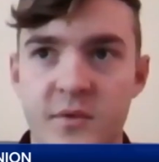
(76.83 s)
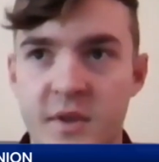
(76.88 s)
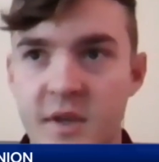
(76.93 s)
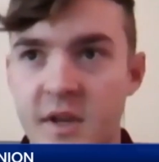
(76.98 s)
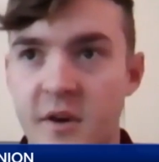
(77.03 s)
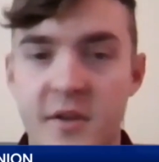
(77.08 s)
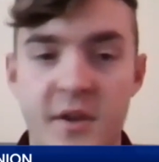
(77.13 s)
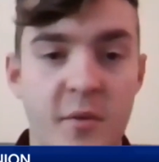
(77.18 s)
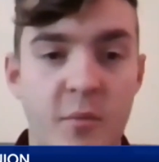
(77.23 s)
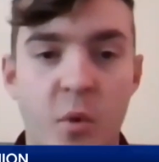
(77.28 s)
you
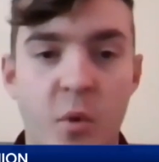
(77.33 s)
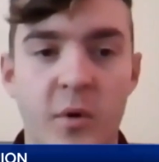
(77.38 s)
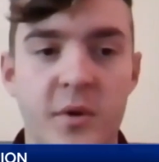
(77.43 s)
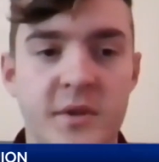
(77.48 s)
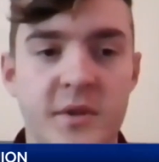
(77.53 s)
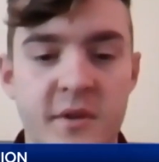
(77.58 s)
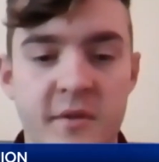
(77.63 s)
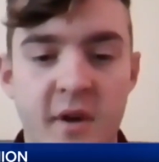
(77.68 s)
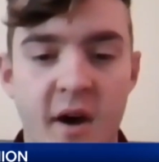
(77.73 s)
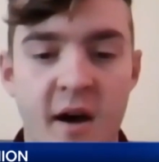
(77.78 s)
know, the
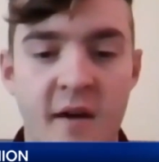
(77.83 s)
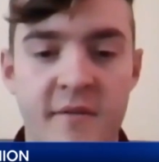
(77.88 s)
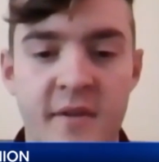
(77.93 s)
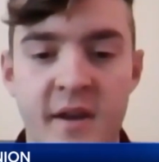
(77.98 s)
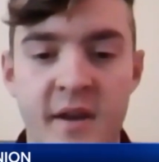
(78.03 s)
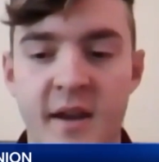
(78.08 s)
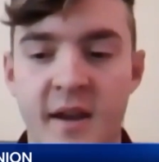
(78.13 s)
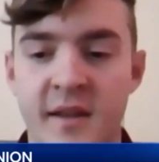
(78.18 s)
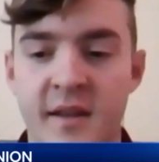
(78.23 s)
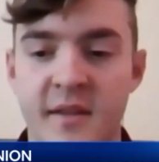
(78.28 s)
importance of, of
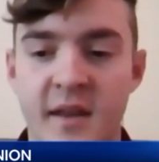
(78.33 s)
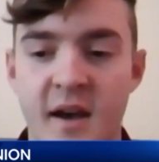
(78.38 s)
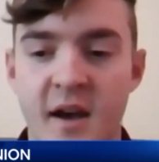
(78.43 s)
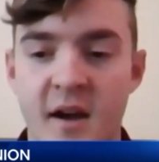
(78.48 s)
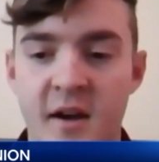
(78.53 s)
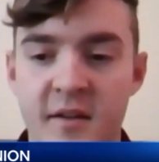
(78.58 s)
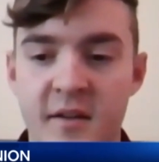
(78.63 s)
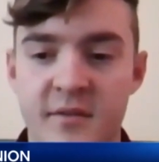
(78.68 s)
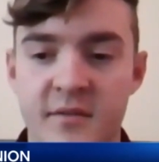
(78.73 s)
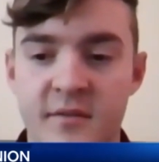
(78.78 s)
it and
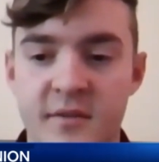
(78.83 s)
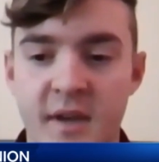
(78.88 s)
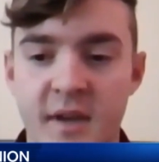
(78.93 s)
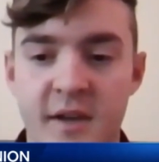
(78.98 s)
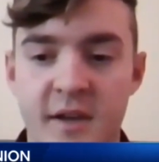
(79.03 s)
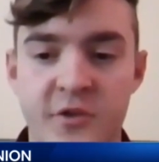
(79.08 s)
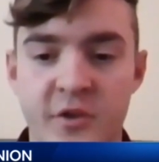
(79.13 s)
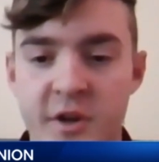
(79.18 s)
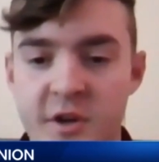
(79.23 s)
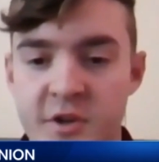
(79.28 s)
the,
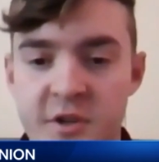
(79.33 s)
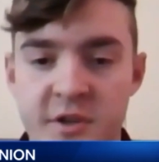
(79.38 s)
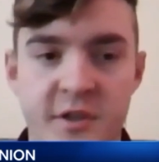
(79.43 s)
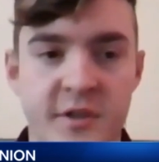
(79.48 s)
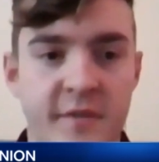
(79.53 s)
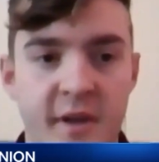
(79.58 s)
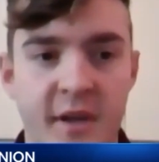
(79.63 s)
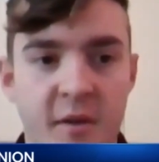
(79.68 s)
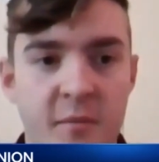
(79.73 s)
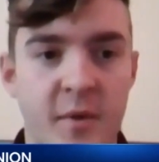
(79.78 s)
the traditions
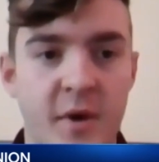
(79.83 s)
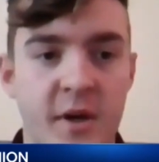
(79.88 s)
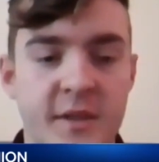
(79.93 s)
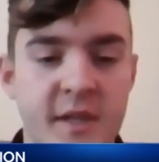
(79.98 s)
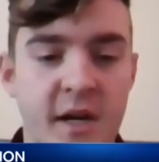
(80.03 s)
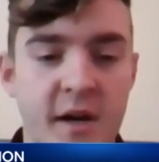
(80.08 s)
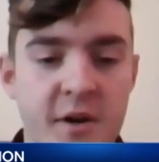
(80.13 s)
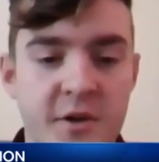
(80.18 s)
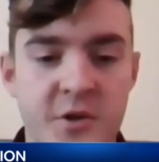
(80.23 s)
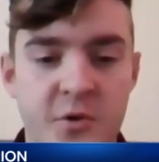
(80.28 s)
of like a
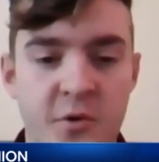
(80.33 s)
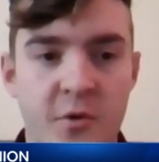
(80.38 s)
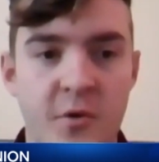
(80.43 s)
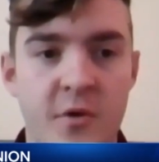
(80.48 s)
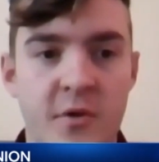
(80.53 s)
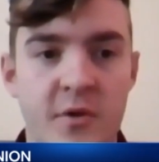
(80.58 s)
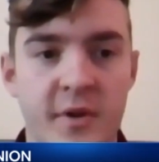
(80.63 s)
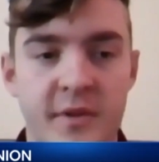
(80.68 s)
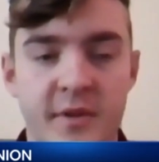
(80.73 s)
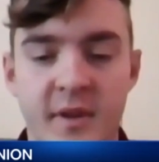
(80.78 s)
military
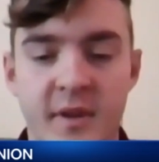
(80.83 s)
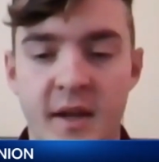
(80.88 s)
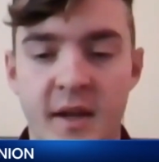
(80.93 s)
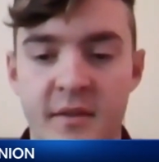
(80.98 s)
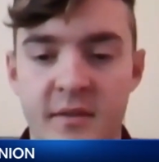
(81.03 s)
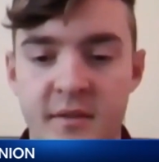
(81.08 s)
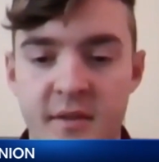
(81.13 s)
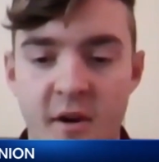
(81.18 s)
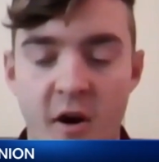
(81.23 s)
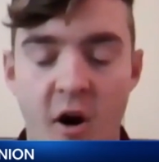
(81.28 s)
school and,
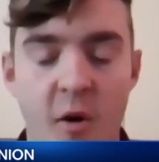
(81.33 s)
and the